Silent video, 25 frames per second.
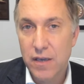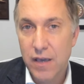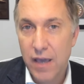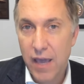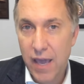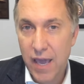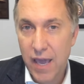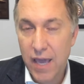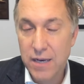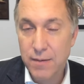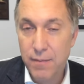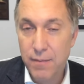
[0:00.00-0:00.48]

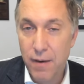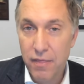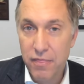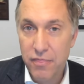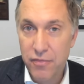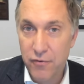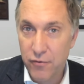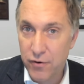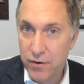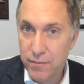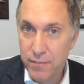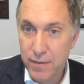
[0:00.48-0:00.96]
And about
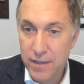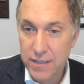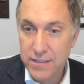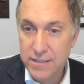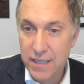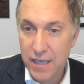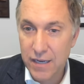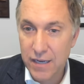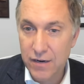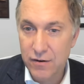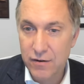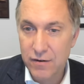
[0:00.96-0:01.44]
30 minutes
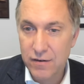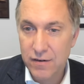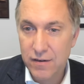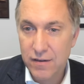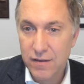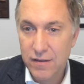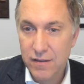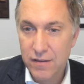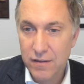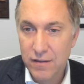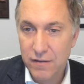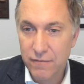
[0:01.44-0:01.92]
later,
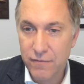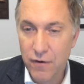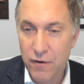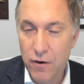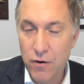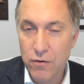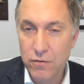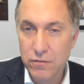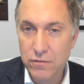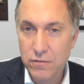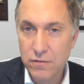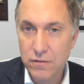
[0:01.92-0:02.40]
the
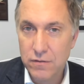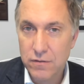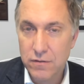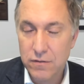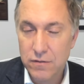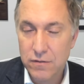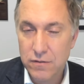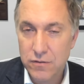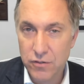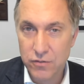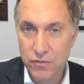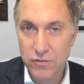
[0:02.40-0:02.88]
phone
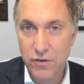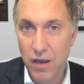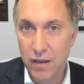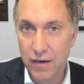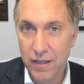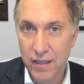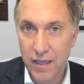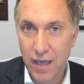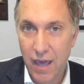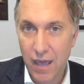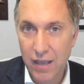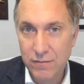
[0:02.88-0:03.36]
turned on
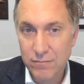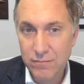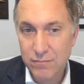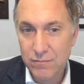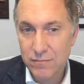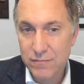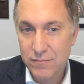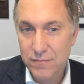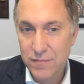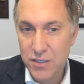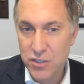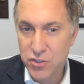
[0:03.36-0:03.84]
again.
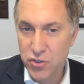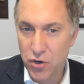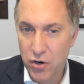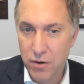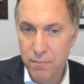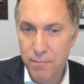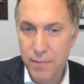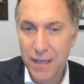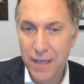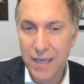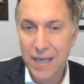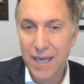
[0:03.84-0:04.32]
It
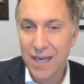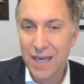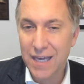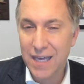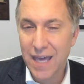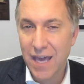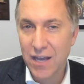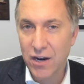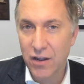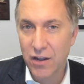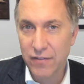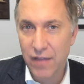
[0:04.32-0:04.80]
started pinging
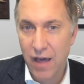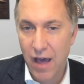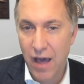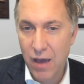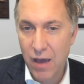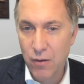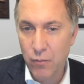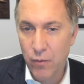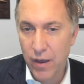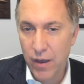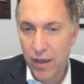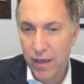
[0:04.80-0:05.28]
again on the
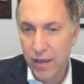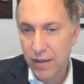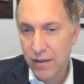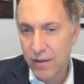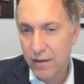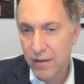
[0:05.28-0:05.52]
highway